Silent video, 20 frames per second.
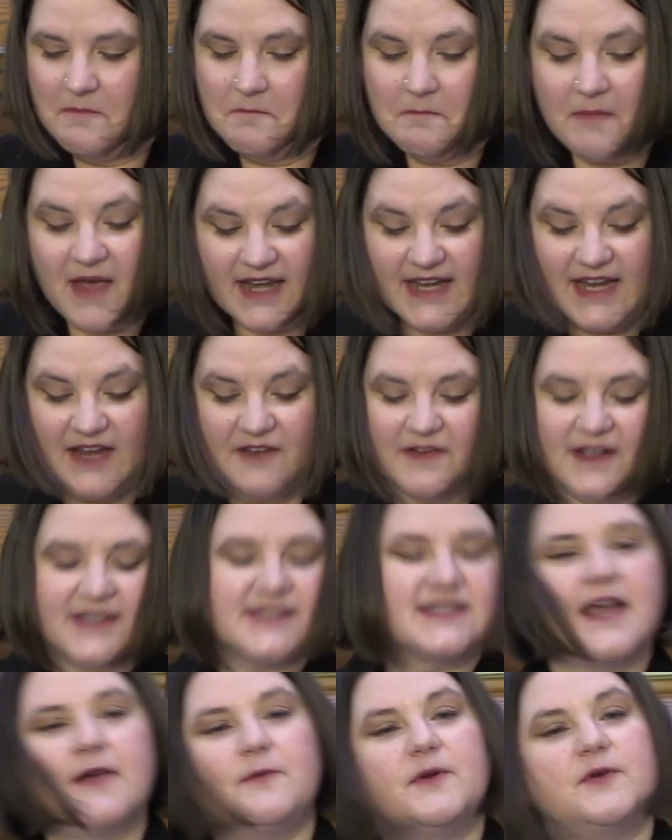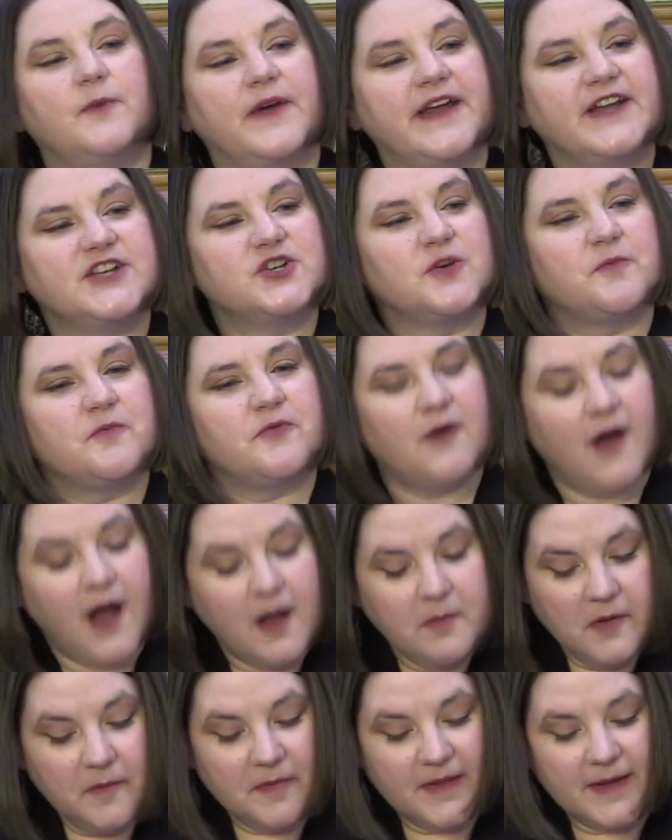Many of us, I would wager,
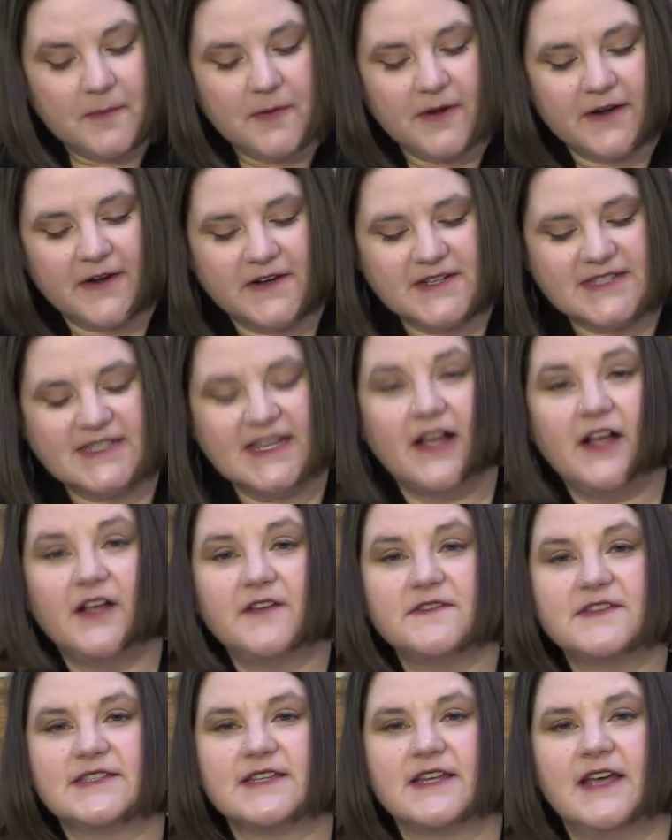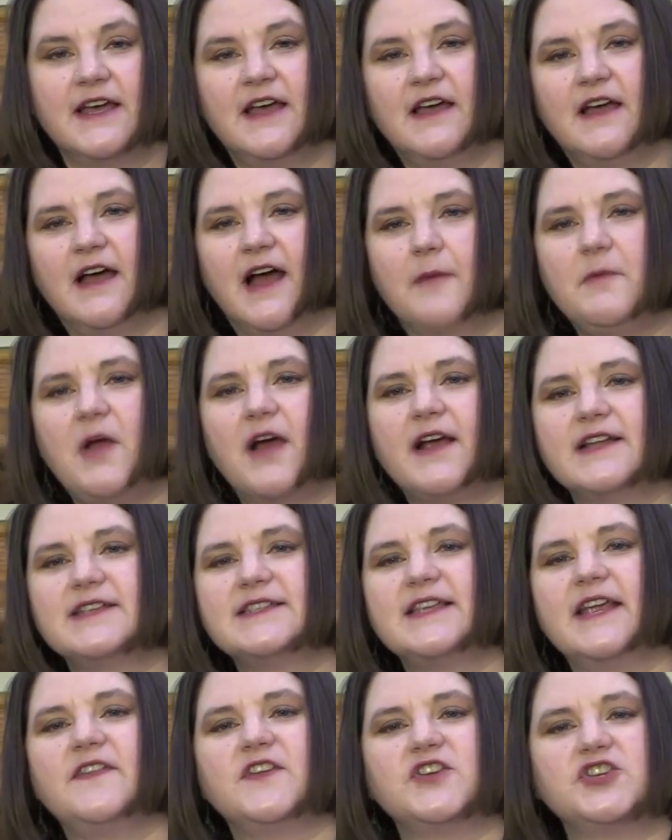probably put ourselves, I'm not going to
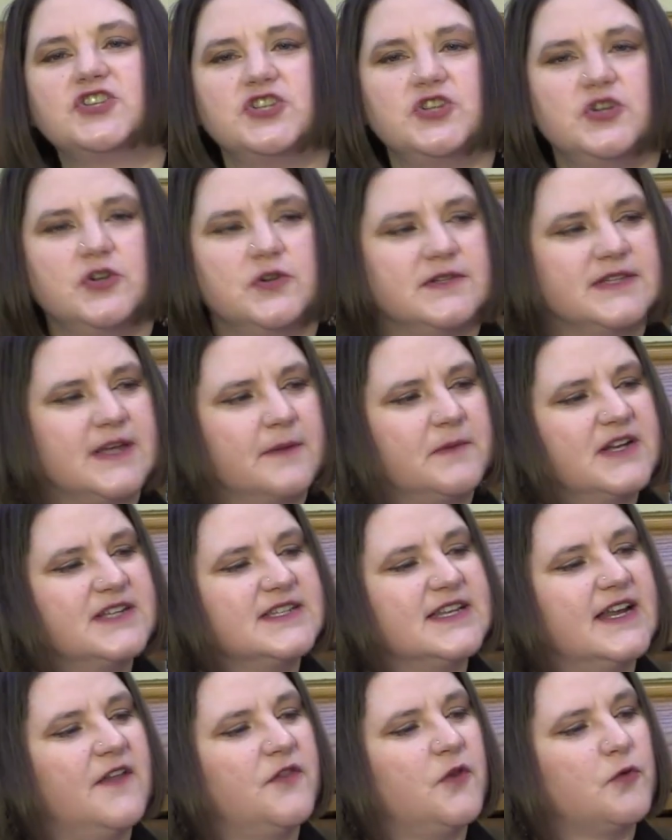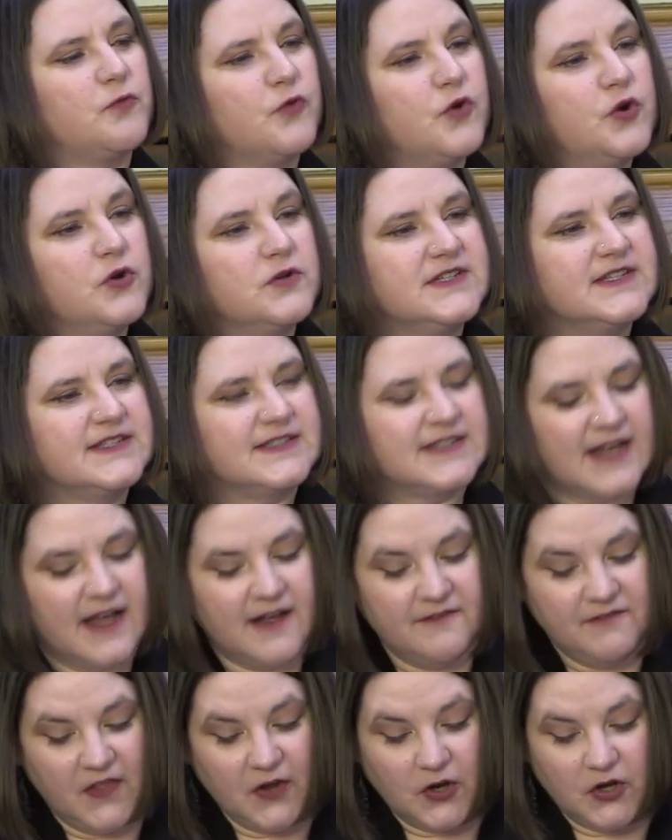say the shoes, I'm going to say in the roots
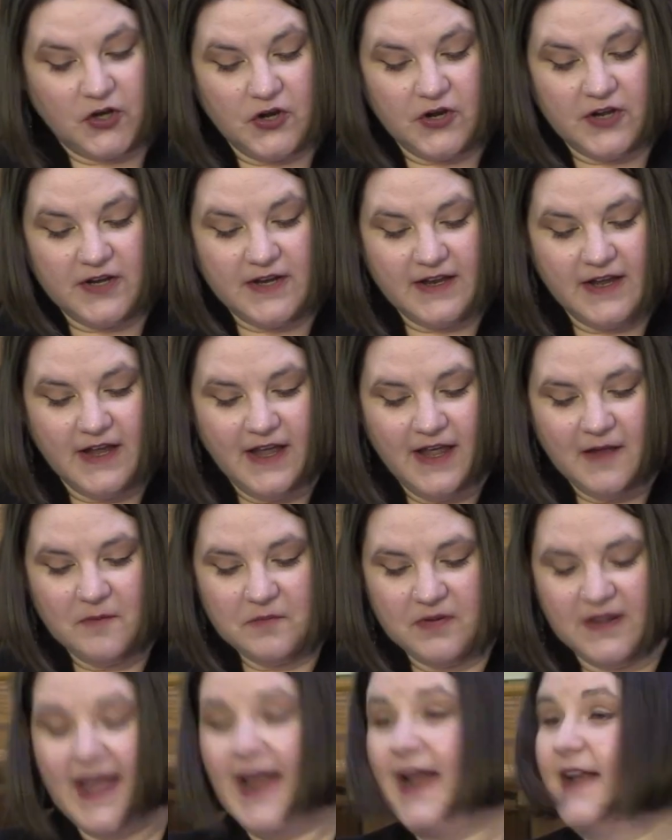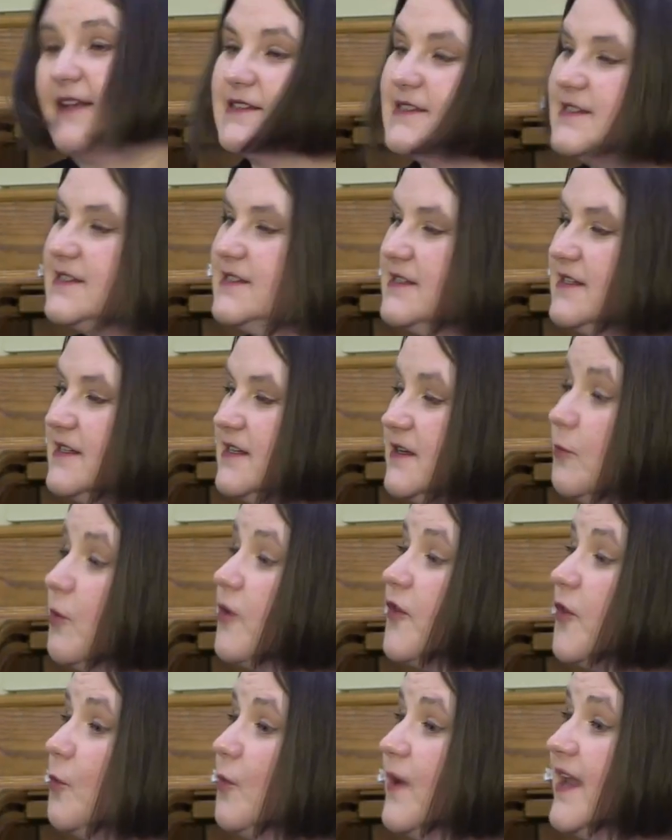of the good plants.
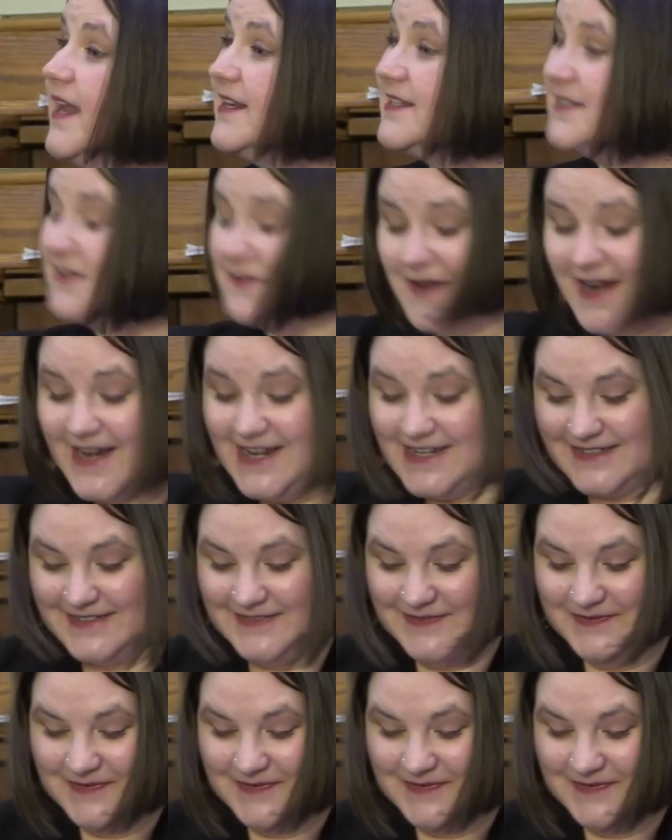We're the wheat, right?